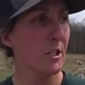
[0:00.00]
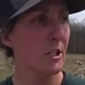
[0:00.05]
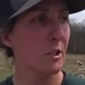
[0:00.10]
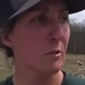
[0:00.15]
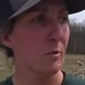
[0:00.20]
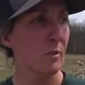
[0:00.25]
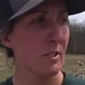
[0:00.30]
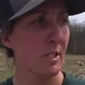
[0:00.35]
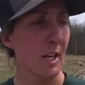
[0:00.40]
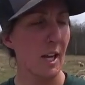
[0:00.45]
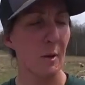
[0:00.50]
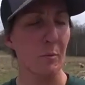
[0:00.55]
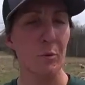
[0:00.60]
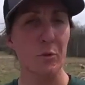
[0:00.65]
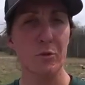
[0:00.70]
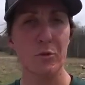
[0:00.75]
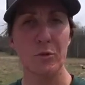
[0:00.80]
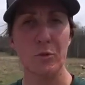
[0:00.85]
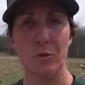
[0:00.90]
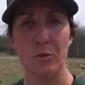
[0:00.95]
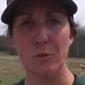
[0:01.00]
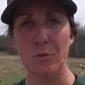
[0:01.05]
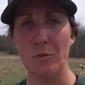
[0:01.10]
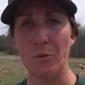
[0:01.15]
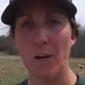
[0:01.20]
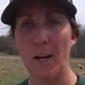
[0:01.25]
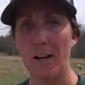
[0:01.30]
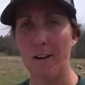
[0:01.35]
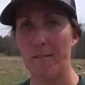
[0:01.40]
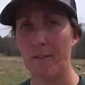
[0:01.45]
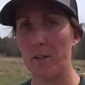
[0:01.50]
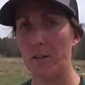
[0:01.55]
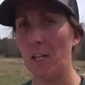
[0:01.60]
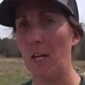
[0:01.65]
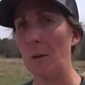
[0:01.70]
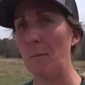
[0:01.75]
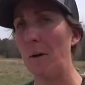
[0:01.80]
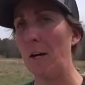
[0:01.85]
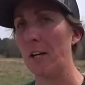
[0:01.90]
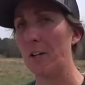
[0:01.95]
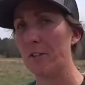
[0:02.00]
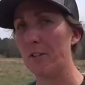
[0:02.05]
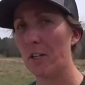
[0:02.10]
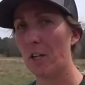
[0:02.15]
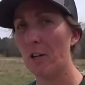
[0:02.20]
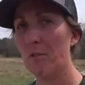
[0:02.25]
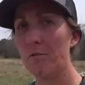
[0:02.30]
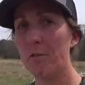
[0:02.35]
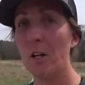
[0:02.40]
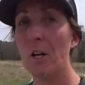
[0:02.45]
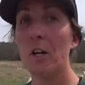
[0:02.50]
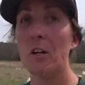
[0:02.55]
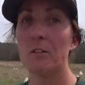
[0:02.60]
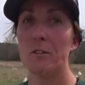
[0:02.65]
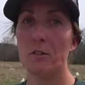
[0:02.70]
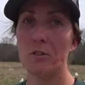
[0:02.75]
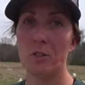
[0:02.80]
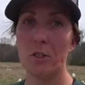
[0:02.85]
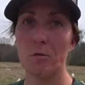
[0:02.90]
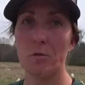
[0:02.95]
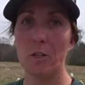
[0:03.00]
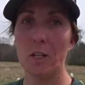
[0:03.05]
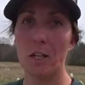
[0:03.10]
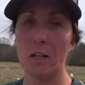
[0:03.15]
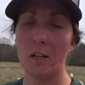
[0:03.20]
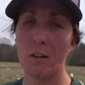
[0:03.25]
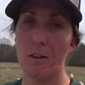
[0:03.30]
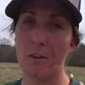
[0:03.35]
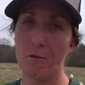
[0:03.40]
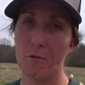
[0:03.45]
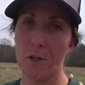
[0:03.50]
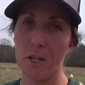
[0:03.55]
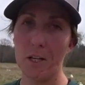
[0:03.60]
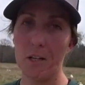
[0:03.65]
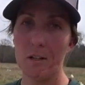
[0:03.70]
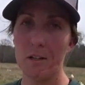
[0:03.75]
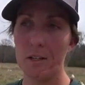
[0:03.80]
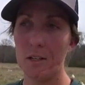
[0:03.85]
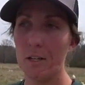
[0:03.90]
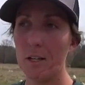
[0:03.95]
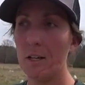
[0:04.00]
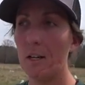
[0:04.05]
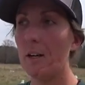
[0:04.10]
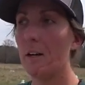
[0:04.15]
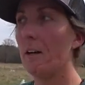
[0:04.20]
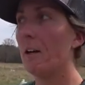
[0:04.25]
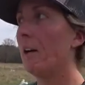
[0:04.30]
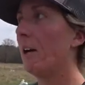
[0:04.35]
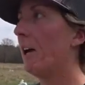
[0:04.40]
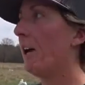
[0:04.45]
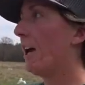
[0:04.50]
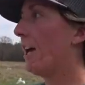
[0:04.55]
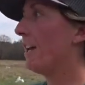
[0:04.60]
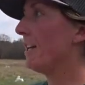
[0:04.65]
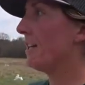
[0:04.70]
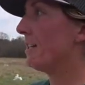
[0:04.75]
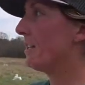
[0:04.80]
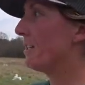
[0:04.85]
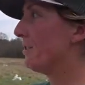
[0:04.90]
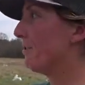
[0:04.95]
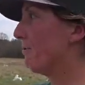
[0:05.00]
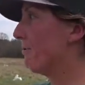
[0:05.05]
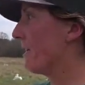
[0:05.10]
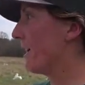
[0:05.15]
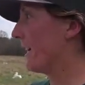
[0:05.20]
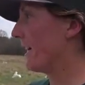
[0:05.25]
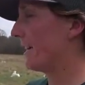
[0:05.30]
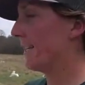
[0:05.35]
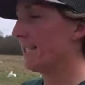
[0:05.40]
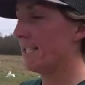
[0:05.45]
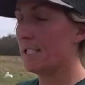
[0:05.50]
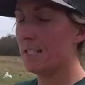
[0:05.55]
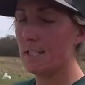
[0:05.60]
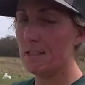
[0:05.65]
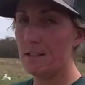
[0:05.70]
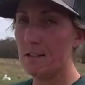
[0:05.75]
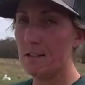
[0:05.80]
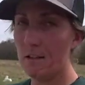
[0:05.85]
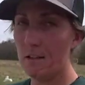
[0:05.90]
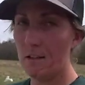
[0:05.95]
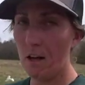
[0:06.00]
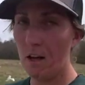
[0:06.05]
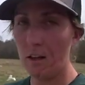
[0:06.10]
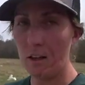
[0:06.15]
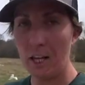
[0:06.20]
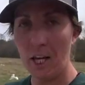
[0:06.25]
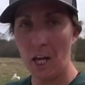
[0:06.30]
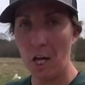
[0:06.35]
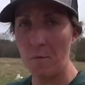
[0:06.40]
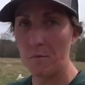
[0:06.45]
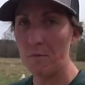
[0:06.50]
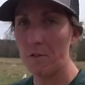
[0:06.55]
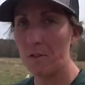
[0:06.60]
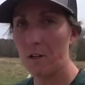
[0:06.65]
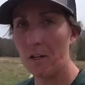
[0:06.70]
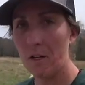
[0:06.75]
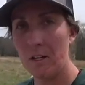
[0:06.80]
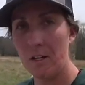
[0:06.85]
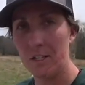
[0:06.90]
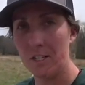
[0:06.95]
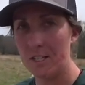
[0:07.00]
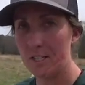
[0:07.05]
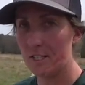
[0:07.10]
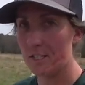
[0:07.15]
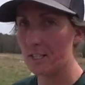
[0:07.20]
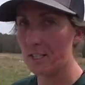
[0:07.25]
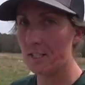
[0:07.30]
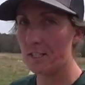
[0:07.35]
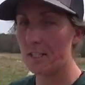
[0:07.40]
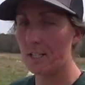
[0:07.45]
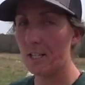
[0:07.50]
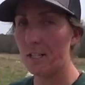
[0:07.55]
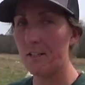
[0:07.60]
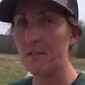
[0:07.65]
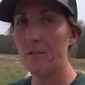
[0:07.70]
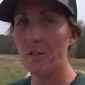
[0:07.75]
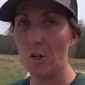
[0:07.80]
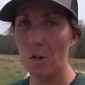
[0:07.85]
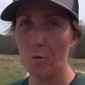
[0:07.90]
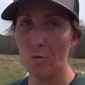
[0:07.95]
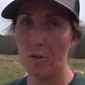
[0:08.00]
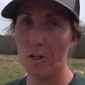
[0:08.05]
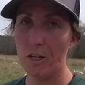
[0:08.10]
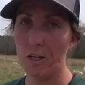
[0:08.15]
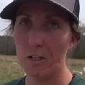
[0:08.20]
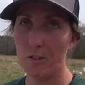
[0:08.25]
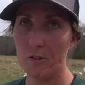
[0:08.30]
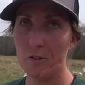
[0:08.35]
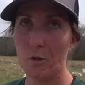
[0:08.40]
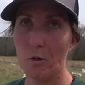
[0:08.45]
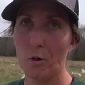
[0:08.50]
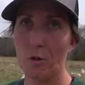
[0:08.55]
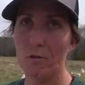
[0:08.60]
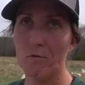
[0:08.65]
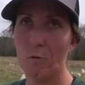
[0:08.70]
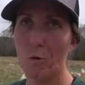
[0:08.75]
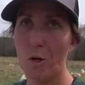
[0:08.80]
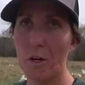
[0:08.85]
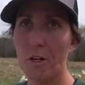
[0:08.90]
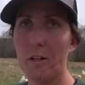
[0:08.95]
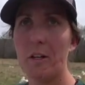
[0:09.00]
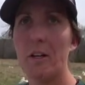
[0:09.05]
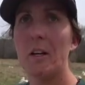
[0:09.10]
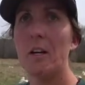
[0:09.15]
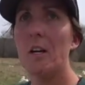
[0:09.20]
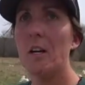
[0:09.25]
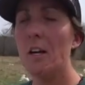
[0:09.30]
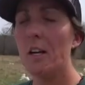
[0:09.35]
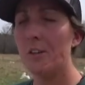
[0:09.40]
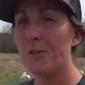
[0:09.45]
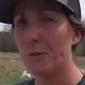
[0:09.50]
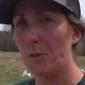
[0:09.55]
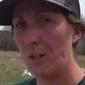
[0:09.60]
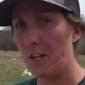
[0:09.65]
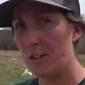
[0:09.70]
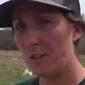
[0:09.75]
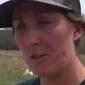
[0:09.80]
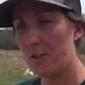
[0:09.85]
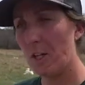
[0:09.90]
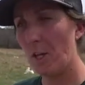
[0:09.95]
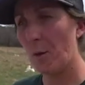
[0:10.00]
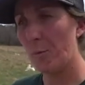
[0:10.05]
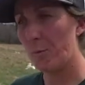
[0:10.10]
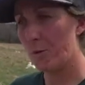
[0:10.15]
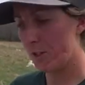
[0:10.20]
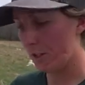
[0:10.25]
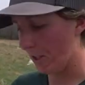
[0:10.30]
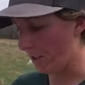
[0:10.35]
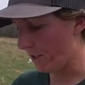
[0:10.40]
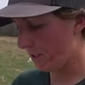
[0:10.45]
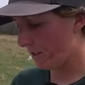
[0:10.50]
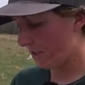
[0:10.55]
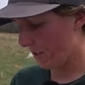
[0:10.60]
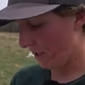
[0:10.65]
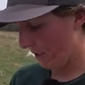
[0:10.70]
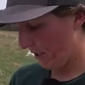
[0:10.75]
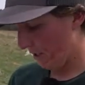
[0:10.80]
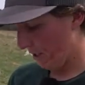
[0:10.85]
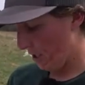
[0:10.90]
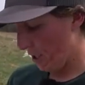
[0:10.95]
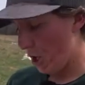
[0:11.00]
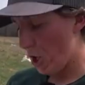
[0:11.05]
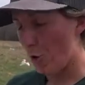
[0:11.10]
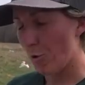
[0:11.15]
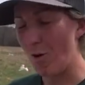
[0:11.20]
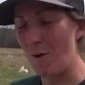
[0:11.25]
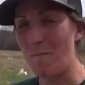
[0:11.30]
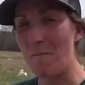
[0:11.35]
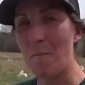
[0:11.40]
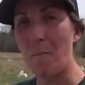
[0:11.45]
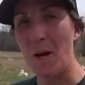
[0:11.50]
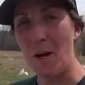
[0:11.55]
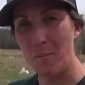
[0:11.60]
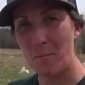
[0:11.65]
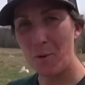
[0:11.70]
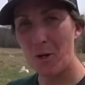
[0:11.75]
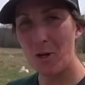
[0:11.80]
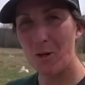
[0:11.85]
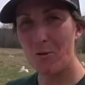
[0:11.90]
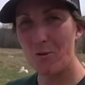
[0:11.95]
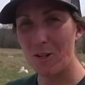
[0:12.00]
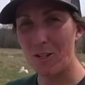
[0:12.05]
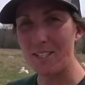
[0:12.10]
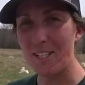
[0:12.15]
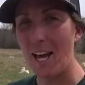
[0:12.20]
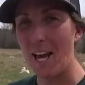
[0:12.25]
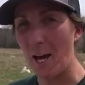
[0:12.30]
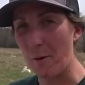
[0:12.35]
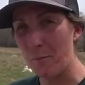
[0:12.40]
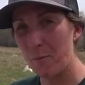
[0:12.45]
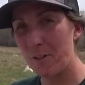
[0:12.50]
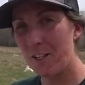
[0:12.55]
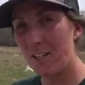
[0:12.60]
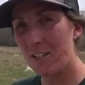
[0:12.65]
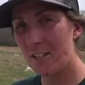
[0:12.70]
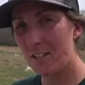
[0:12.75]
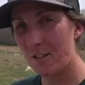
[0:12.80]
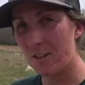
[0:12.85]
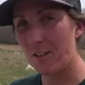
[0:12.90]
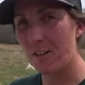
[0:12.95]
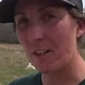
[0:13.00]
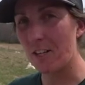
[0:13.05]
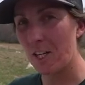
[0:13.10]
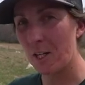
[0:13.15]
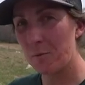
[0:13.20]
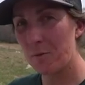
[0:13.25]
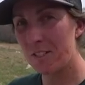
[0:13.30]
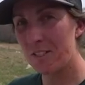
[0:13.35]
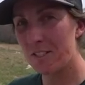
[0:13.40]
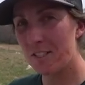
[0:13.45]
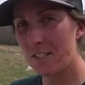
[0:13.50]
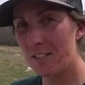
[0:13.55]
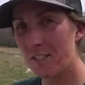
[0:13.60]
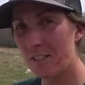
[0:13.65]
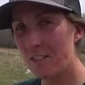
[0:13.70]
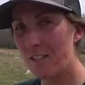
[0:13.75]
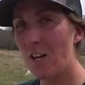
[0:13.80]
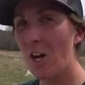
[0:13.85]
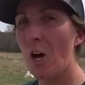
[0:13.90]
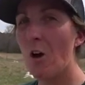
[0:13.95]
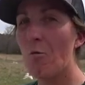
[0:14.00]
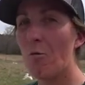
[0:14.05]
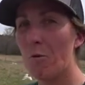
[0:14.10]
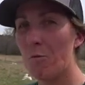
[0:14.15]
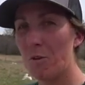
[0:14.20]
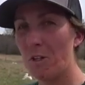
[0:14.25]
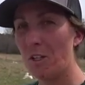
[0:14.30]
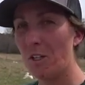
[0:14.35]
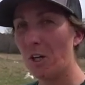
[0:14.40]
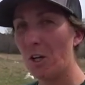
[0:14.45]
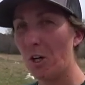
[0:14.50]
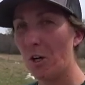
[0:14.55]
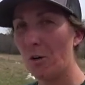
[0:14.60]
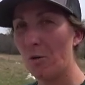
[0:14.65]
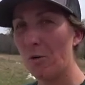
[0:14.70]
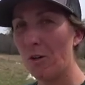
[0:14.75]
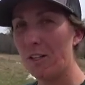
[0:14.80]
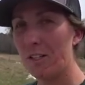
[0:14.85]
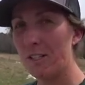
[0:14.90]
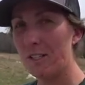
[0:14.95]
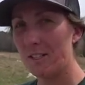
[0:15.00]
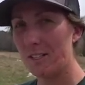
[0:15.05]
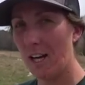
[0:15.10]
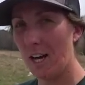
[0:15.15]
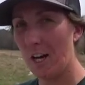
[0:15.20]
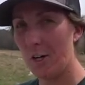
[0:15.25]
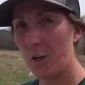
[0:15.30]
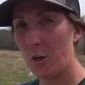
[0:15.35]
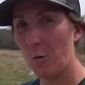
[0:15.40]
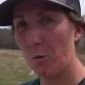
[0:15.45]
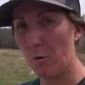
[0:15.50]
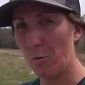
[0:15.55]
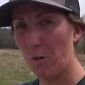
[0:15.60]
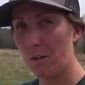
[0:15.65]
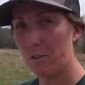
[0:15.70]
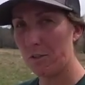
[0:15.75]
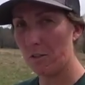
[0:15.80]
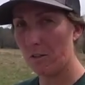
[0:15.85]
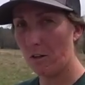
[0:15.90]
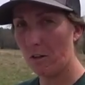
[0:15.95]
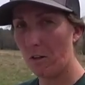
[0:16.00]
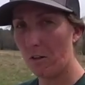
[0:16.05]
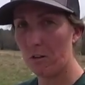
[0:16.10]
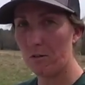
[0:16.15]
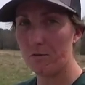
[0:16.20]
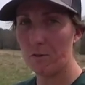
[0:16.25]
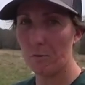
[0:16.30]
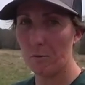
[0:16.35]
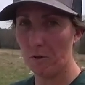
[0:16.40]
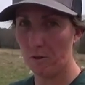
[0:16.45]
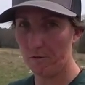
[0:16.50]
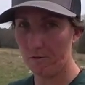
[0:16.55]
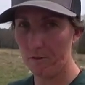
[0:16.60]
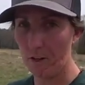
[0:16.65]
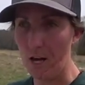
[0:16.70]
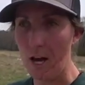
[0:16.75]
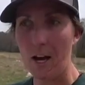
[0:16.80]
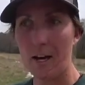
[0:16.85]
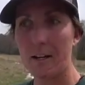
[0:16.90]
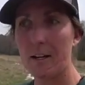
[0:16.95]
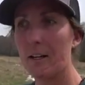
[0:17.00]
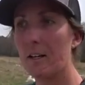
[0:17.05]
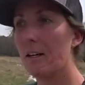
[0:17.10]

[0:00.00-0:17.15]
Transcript: She wasn't able to have her lamb by herself, so she would get a 3. Any ewe that has a lamb unassisted, you know, would get a score of 1. And so that just helps us remember what's happening during the lambing season when we go and decide who we want to call from our flock.